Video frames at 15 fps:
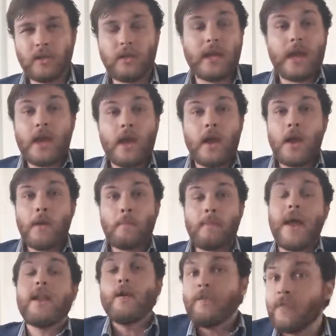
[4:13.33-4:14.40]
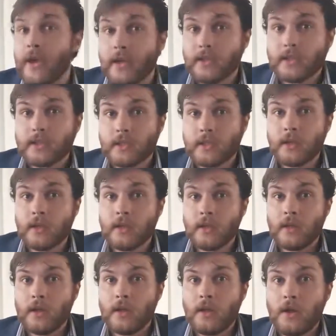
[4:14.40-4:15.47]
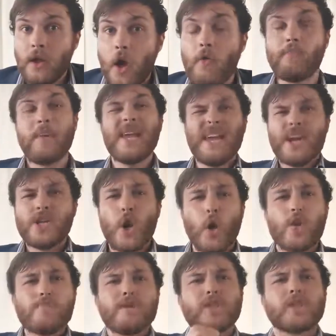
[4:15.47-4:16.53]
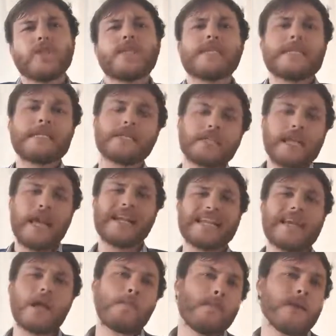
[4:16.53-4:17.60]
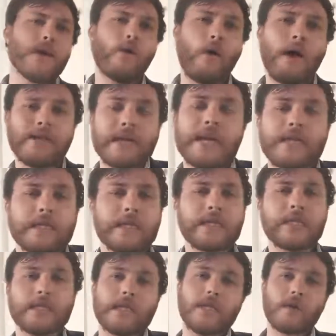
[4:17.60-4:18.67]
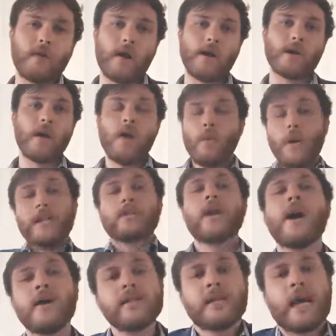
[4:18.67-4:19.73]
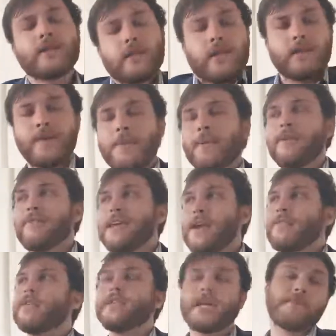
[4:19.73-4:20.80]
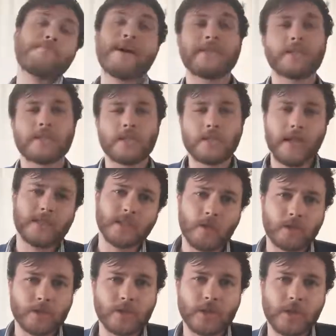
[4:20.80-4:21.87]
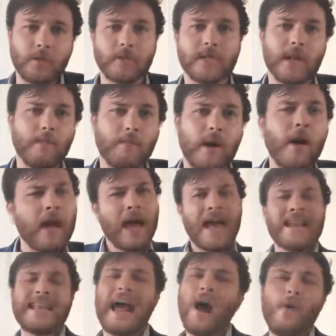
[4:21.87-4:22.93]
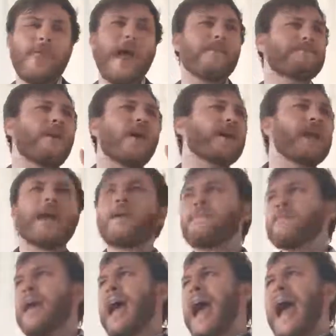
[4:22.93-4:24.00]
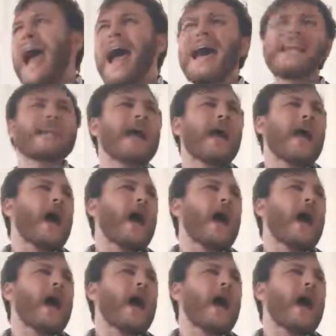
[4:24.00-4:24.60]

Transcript: the benefits of being anonymous on the internet and keeping your identity secret. Well, it turns out that these people have given Dick Masterson their social security number. Now they're fucking at,